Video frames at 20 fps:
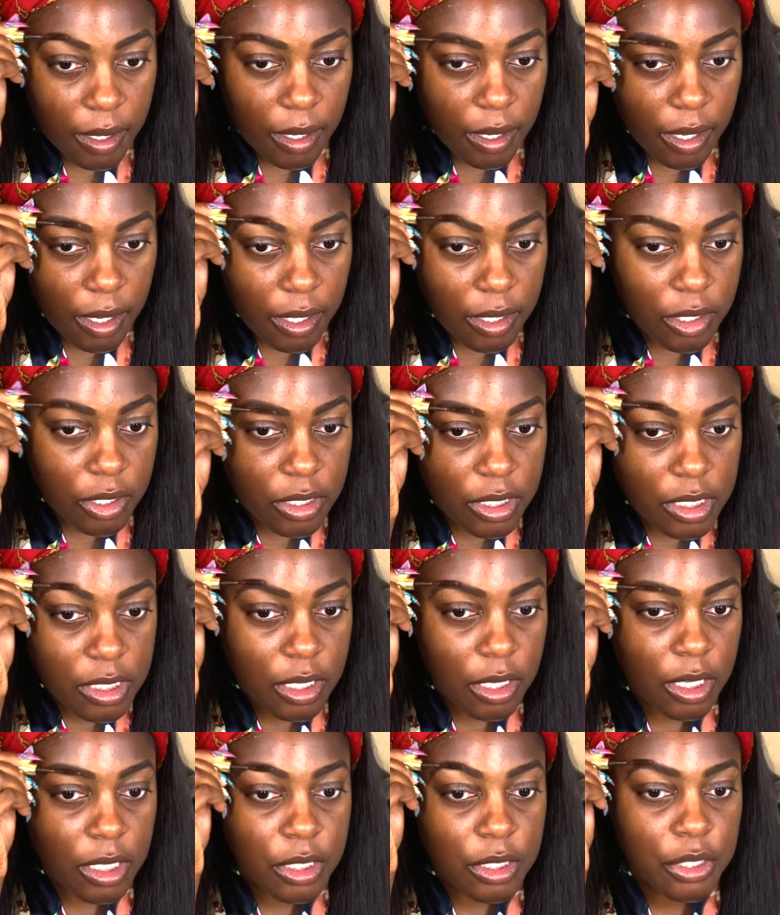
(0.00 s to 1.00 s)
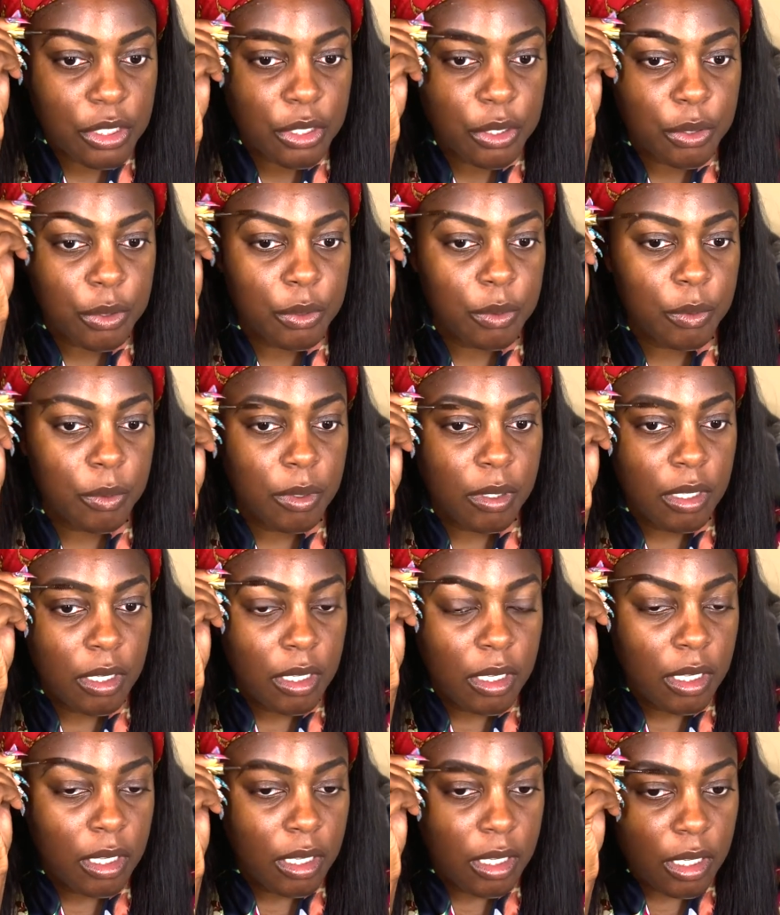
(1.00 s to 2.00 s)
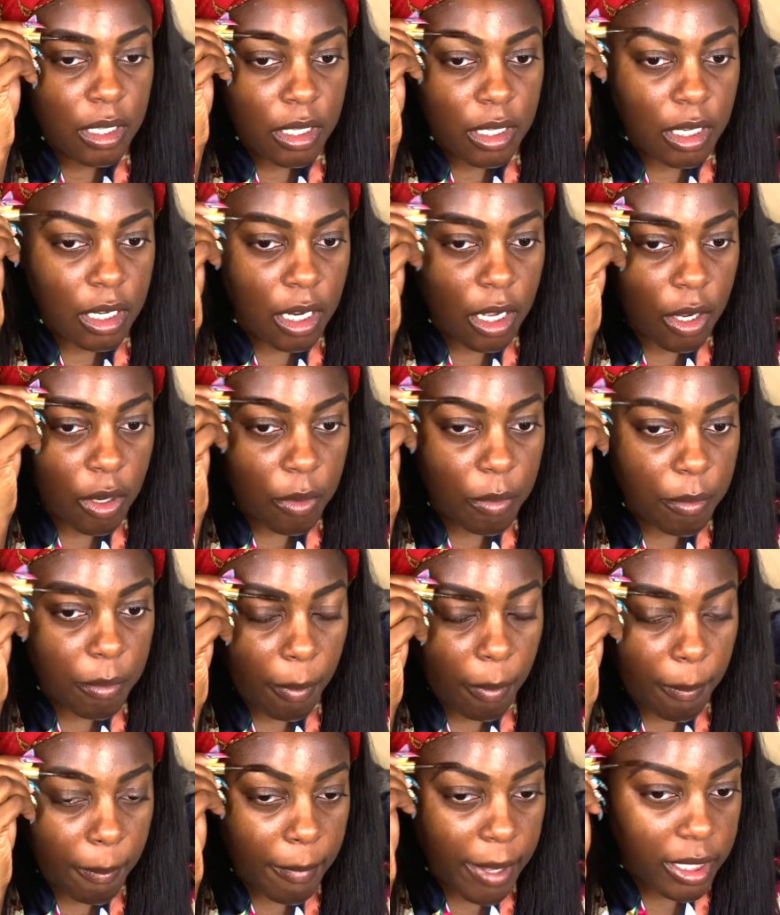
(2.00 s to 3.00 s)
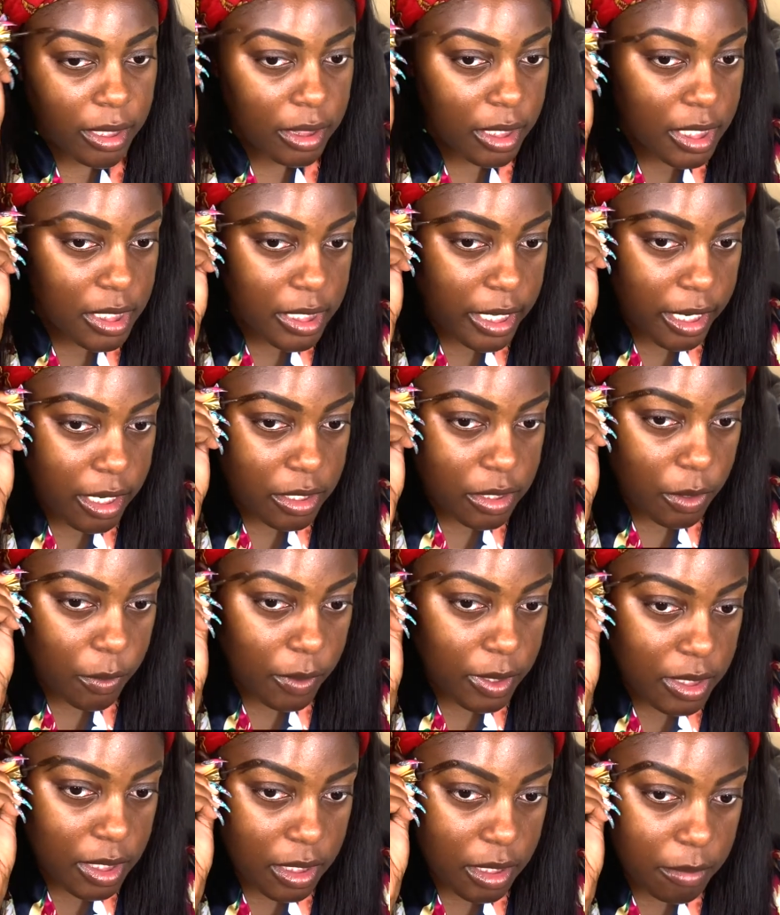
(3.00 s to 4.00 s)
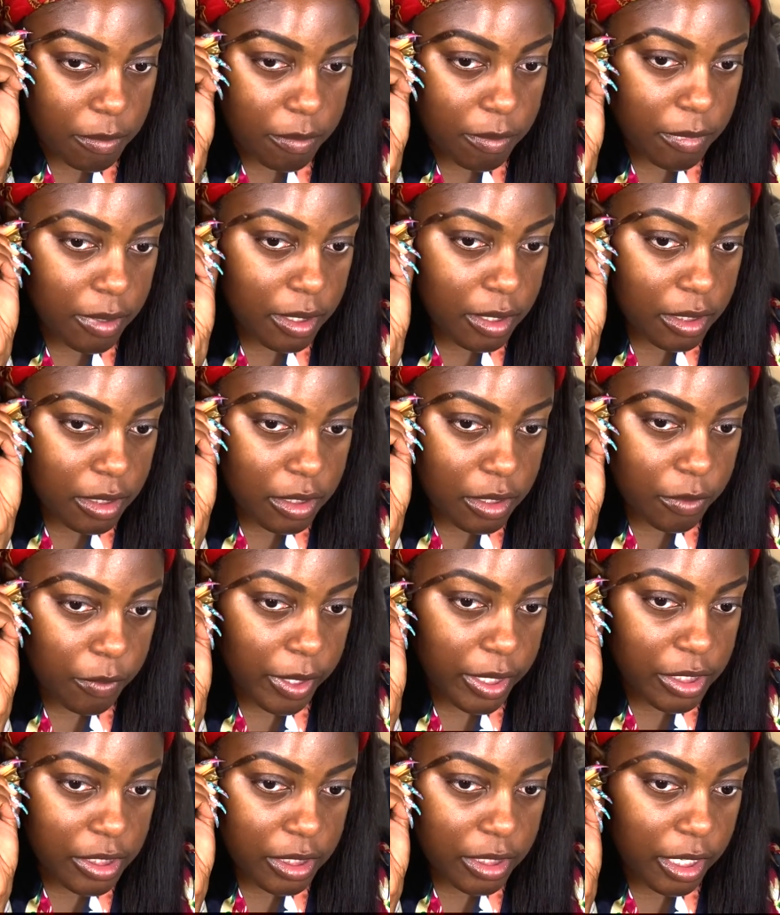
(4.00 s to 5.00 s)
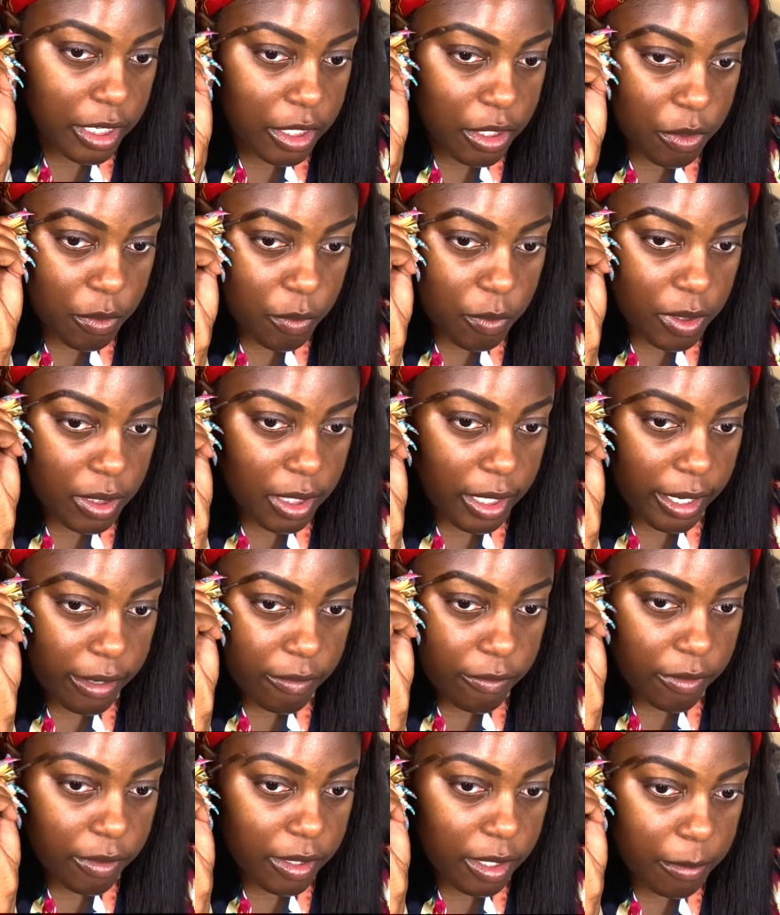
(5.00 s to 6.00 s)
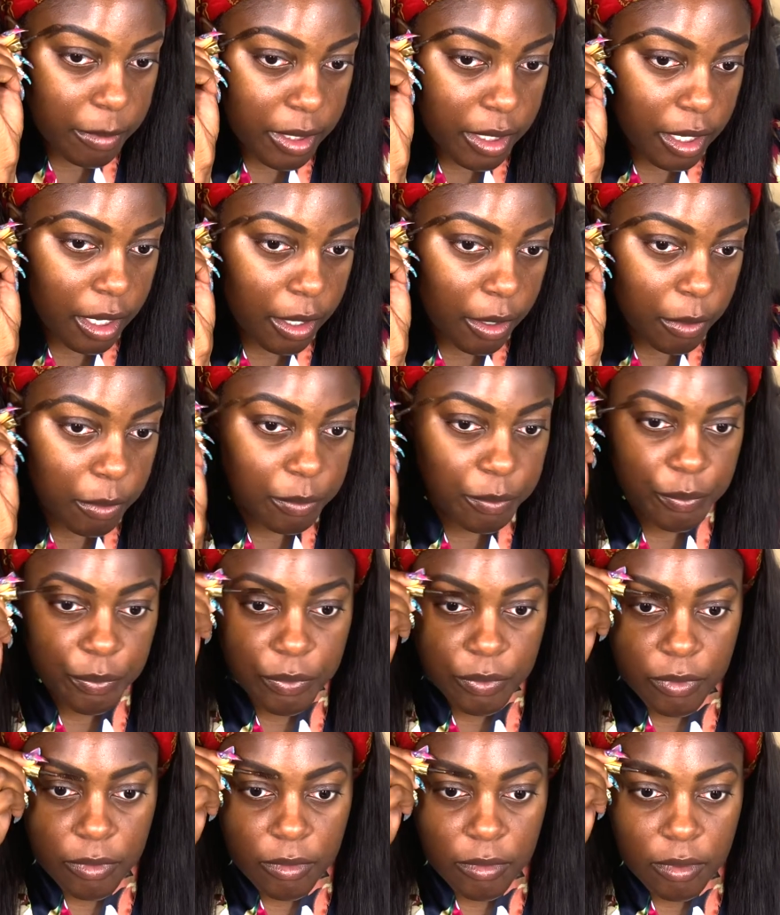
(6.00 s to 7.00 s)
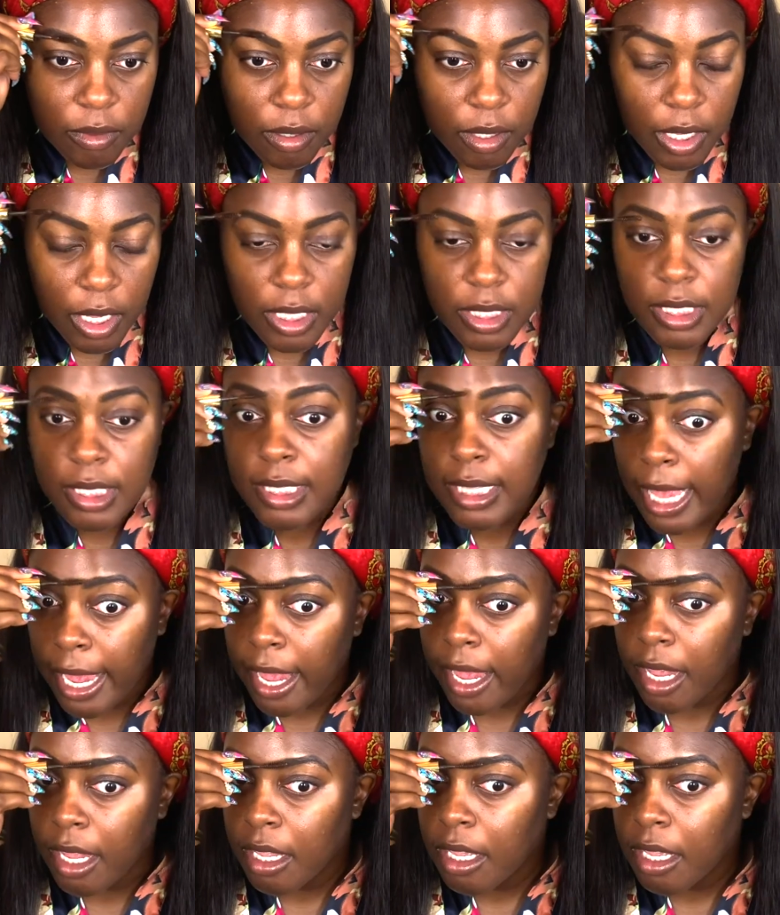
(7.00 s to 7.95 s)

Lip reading: And you're just going to, you know, make these hairs go into the direction that you would like for them to go and stay.